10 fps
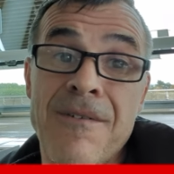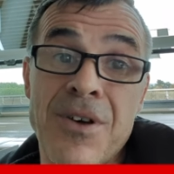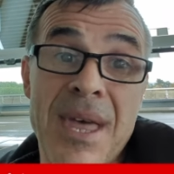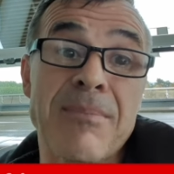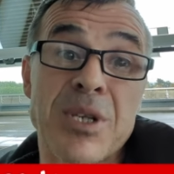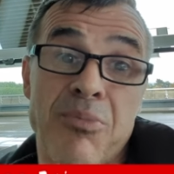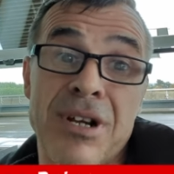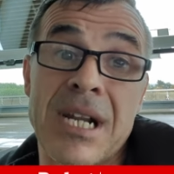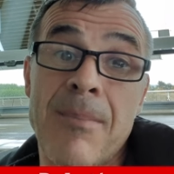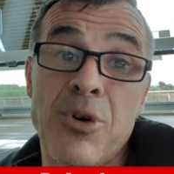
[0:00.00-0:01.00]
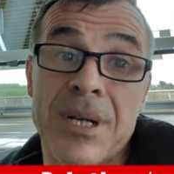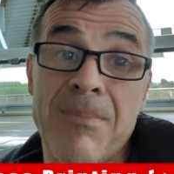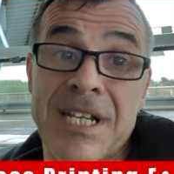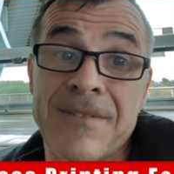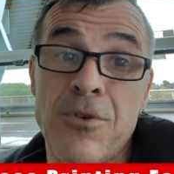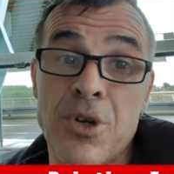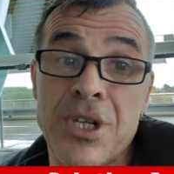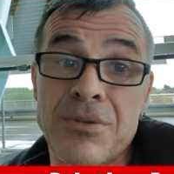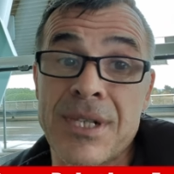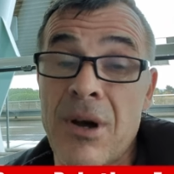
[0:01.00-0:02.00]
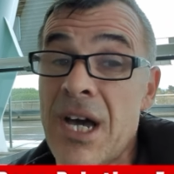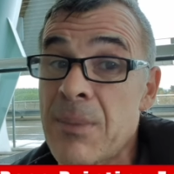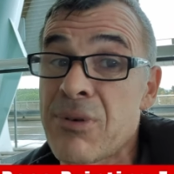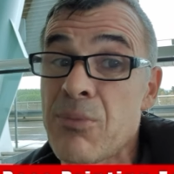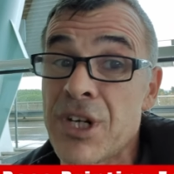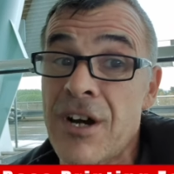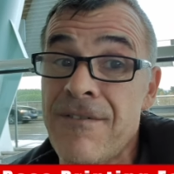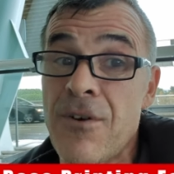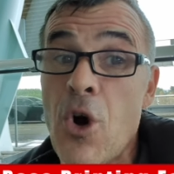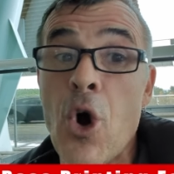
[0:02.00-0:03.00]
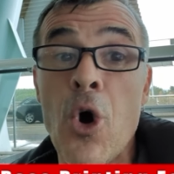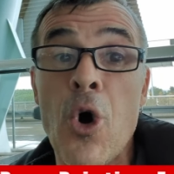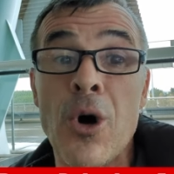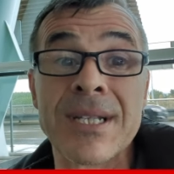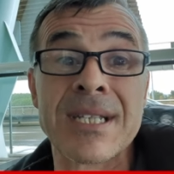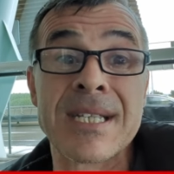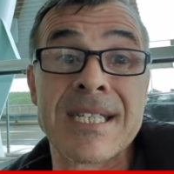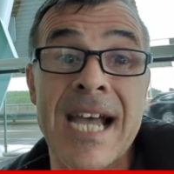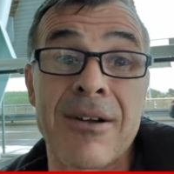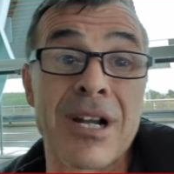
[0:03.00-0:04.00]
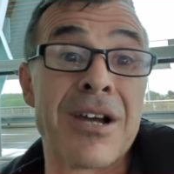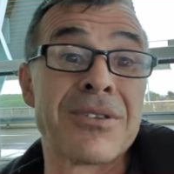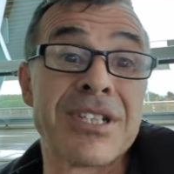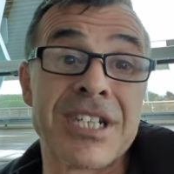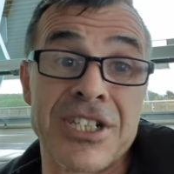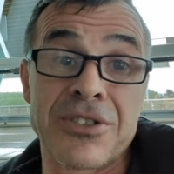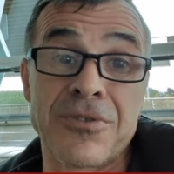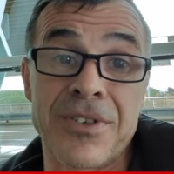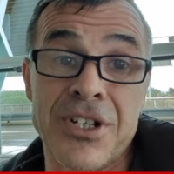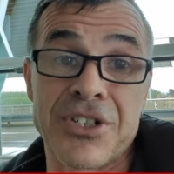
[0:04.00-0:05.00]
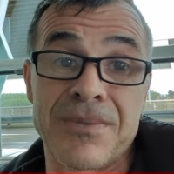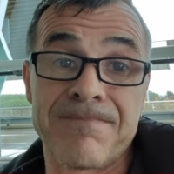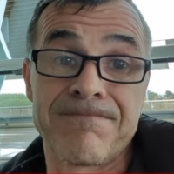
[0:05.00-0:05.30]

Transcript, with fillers: for them to print a boarding pass for you. So either print one off or download the digital version.